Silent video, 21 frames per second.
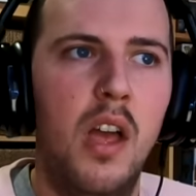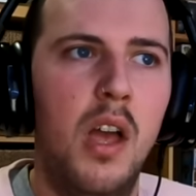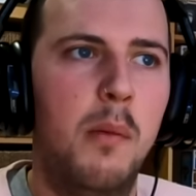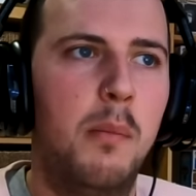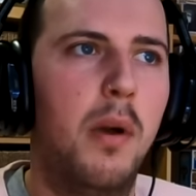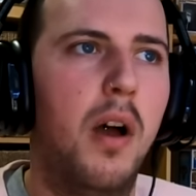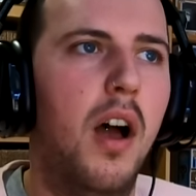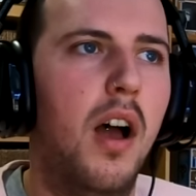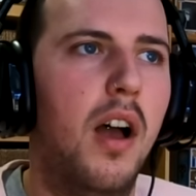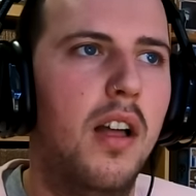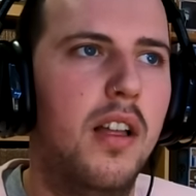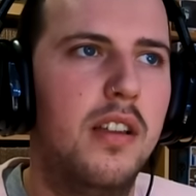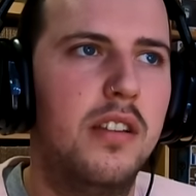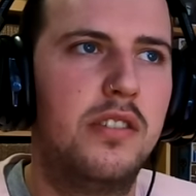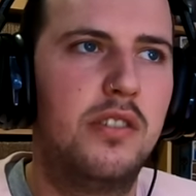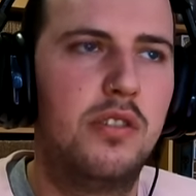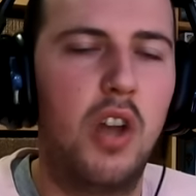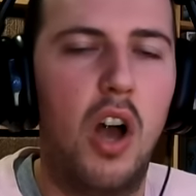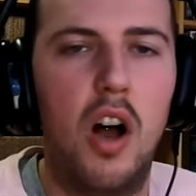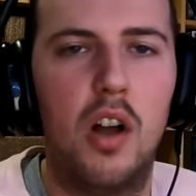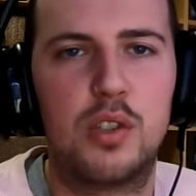but
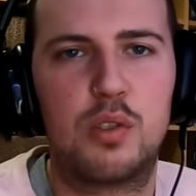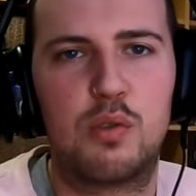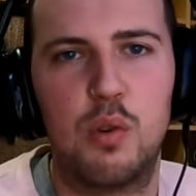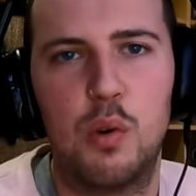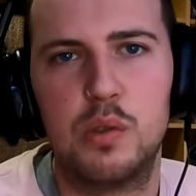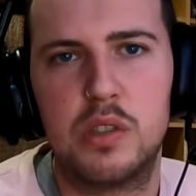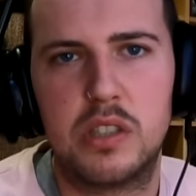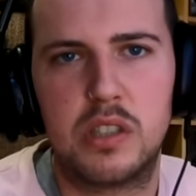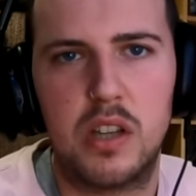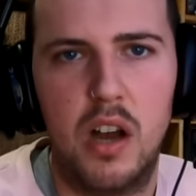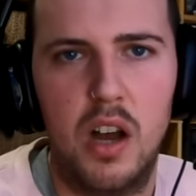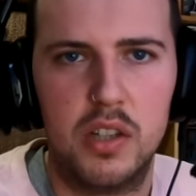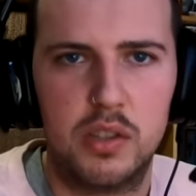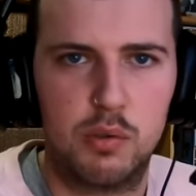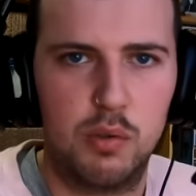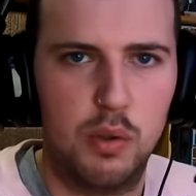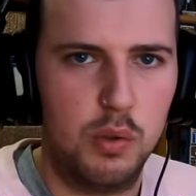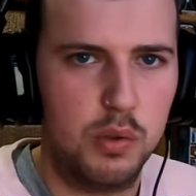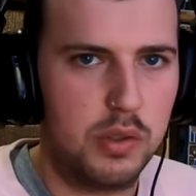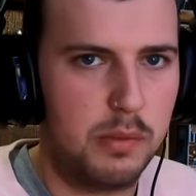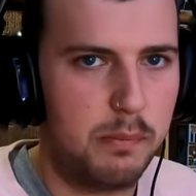darts rules are darts
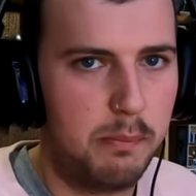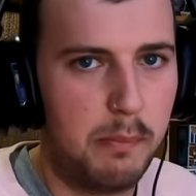rules.